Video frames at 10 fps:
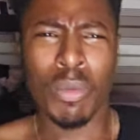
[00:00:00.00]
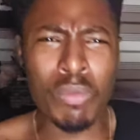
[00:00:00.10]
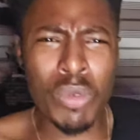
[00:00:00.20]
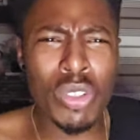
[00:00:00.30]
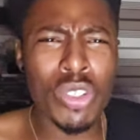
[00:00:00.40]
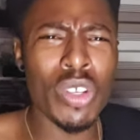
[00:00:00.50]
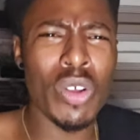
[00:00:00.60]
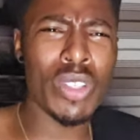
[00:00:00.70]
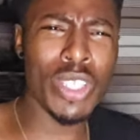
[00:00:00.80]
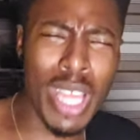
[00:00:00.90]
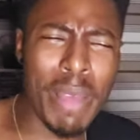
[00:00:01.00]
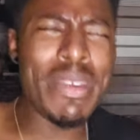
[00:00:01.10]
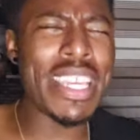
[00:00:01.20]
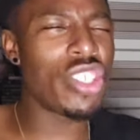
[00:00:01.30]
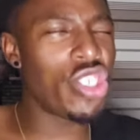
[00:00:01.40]
move the shoulder. I
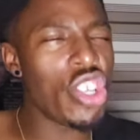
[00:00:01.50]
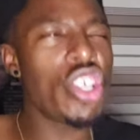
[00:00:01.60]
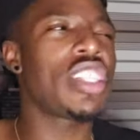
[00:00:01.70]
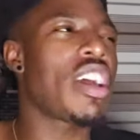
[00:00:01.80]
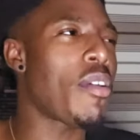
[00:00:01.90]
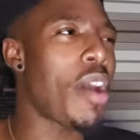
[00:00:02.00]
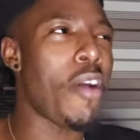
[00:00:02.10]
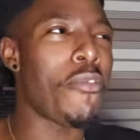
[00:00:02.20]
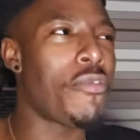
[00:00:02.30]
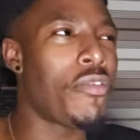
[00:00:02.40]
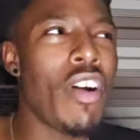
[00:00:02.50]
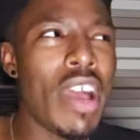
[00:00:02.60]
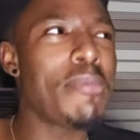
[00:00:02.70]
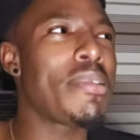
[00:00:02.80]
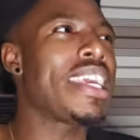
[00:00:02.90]
mean, just a
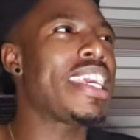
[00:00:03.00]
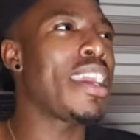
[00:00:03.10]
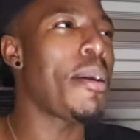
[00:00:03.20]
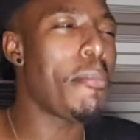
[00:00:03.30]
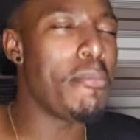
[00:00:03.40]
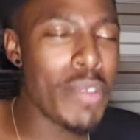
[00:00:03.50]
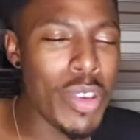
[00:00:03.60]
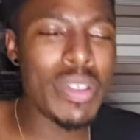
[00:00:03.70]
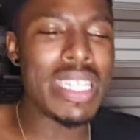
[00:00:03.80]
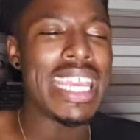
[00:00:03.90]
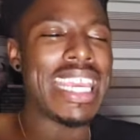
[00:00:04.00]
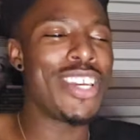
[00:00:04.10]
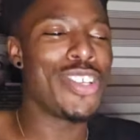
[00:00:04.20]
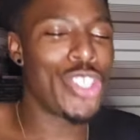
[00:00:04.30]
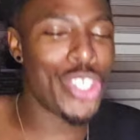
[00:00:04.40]
vibey, moody
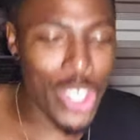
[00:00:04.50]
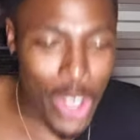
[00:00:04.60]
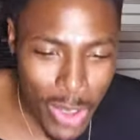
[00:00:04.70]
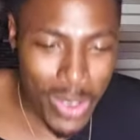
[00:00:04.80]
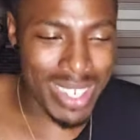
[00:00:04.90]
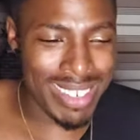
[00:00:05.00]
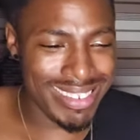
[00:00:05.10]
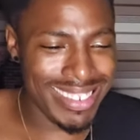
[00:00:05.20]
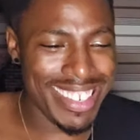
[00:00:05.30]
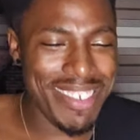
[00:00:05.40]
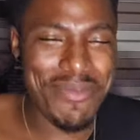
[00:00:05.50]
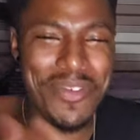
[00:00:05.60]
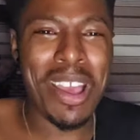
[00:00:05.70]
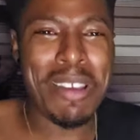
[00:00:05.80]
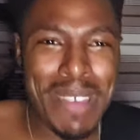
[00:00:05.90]
tune
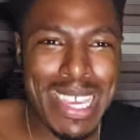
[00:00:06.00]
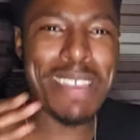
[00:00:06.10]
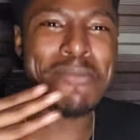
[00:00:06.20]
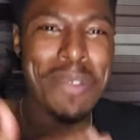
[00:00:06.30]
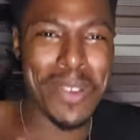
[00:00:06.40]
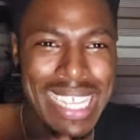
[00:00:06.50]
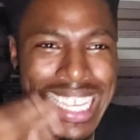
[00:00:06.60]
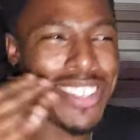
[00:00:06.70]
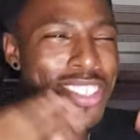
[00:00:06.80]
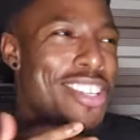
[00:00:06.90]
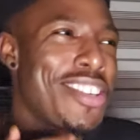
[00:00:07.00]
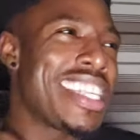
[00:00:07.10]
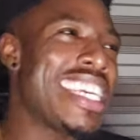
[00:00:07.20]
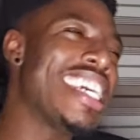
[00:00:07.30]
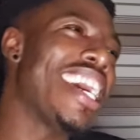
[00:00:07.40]
vibey, moody tune.
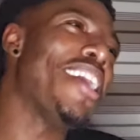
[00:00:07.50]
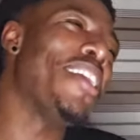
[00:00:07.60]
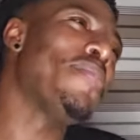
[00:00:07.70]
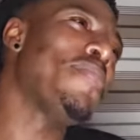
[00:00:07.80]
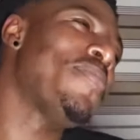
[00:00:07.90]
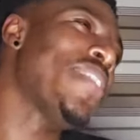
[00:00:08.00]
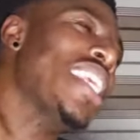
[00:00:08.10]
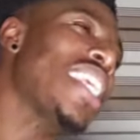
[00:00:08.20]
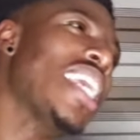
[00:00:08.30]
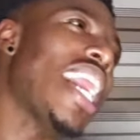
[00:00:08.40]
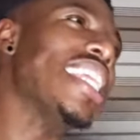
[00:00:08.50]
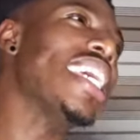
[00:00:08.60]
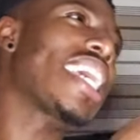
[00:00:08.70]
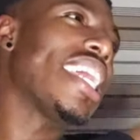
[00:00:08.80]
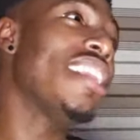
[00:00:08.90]
Um, I
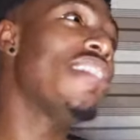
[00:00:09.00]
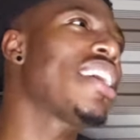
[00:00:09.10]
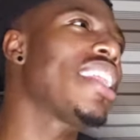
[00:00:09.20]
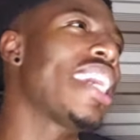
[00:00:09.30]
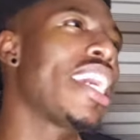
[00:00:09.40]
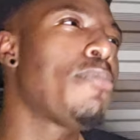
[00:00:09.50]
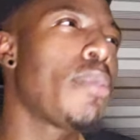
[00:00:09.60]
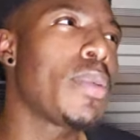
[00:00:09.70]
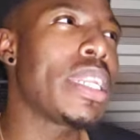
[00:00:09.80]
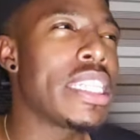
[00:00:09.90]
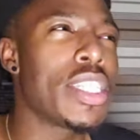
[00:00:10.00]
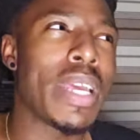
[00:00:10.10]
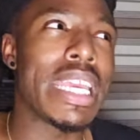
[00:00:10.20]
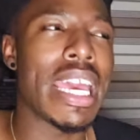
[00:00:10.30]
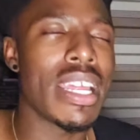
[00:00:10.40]
think lyrically, again, I probably want to listen to it
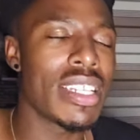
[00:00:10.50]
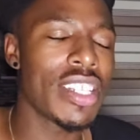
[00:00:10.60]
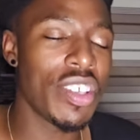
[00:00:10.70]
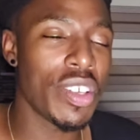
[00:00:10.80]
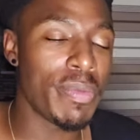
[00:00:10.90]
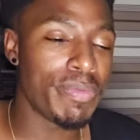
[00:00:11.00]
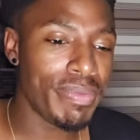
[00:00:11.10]
again to